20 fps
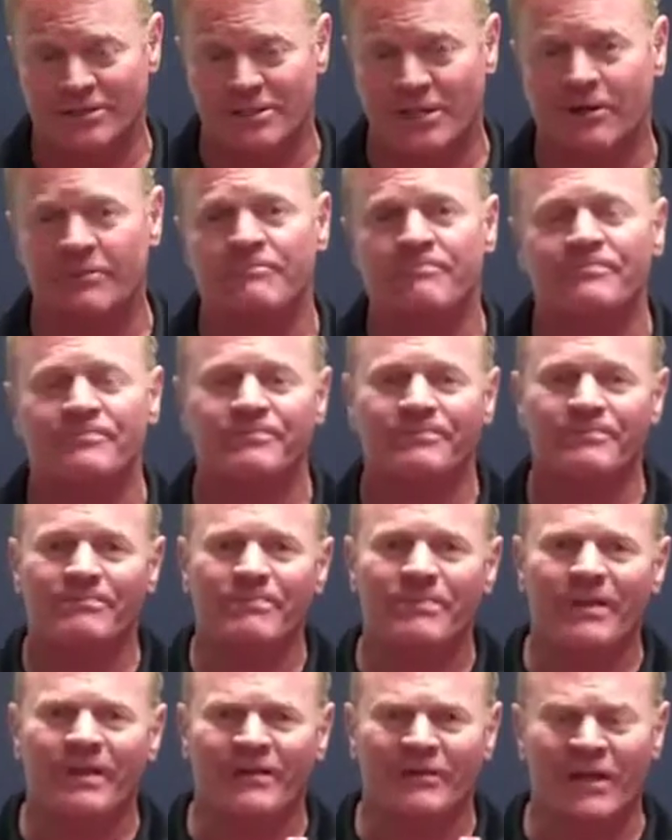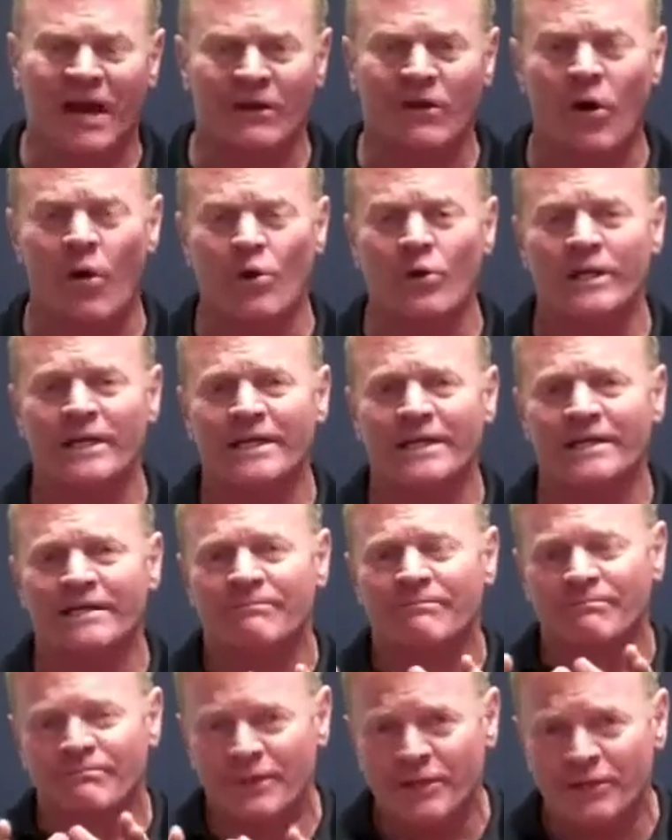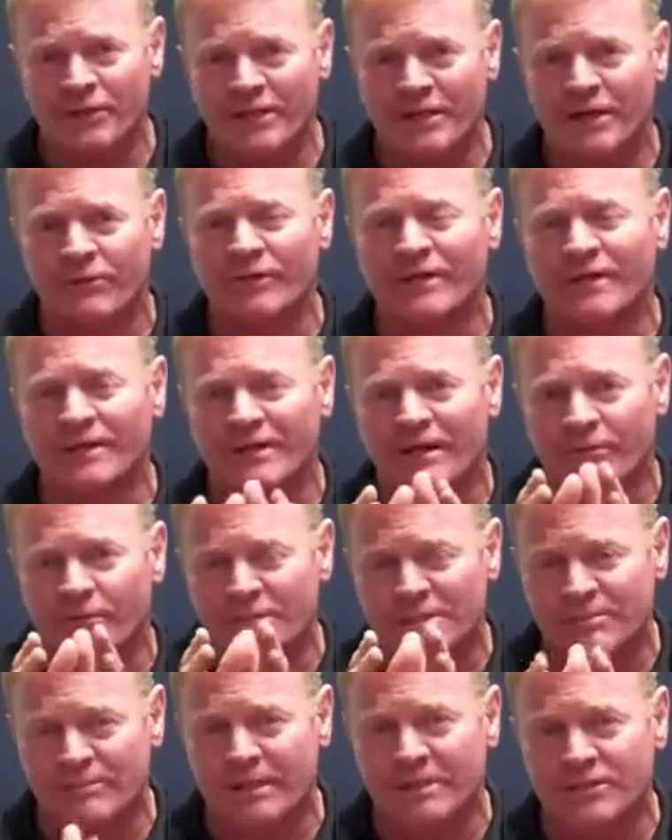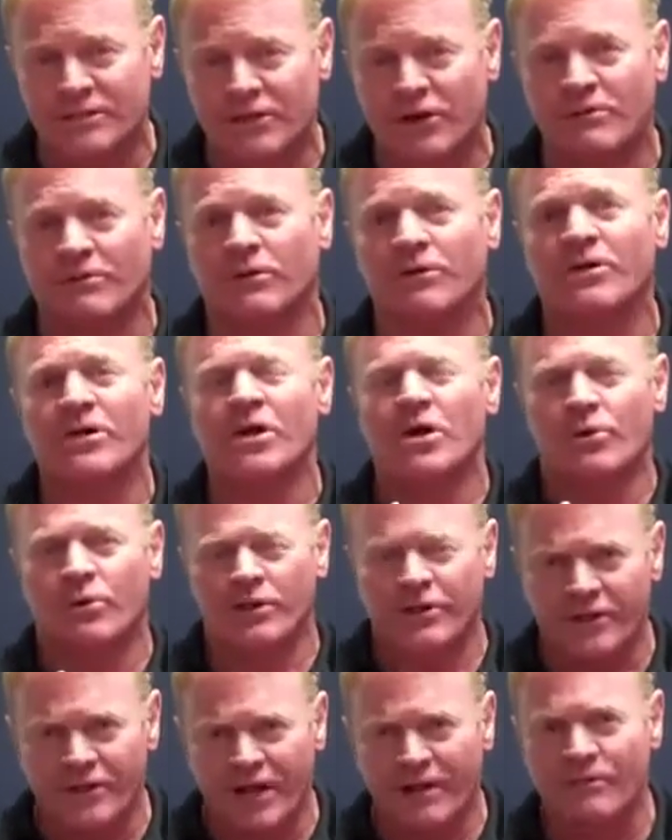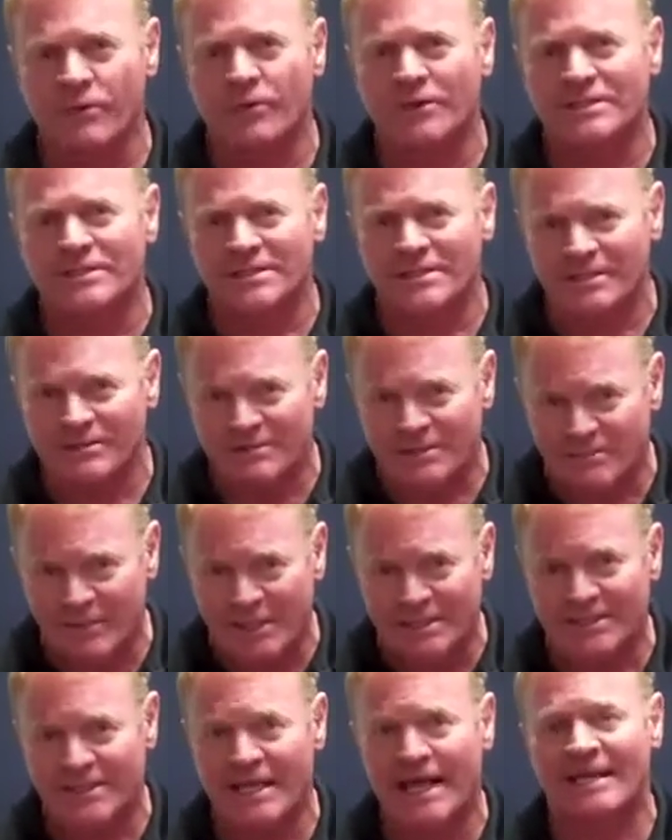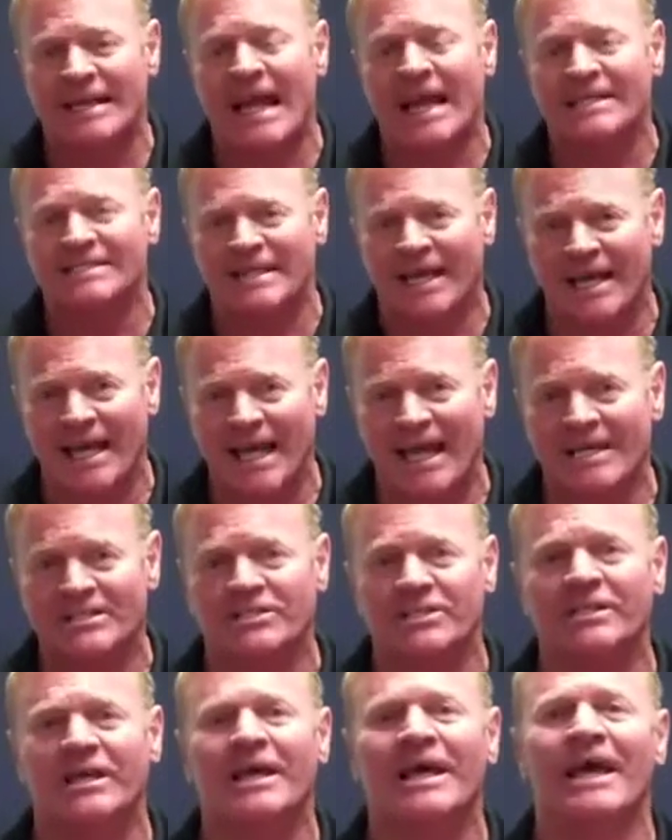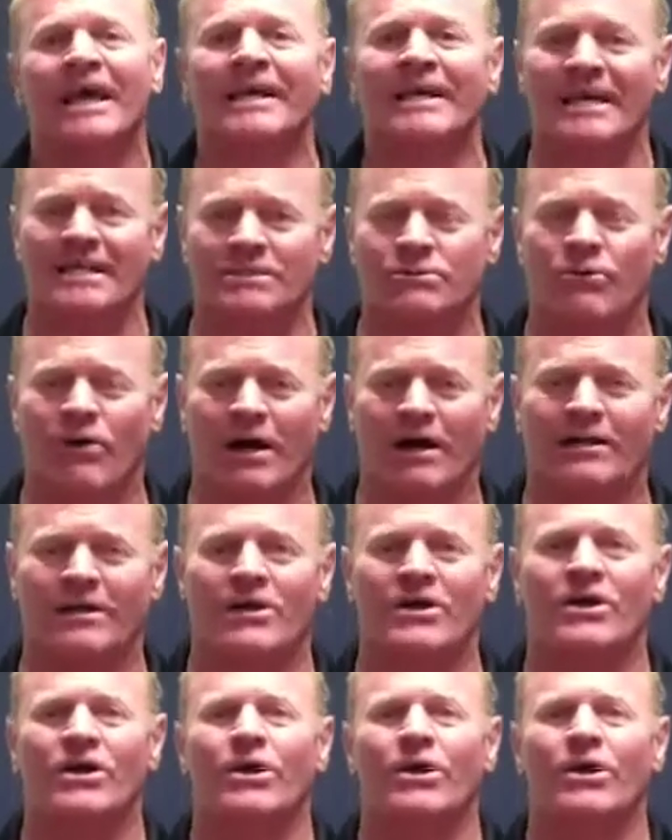So not only in beauty are we the number one space dermal, we're the number one space in that anti-aging, and guess what?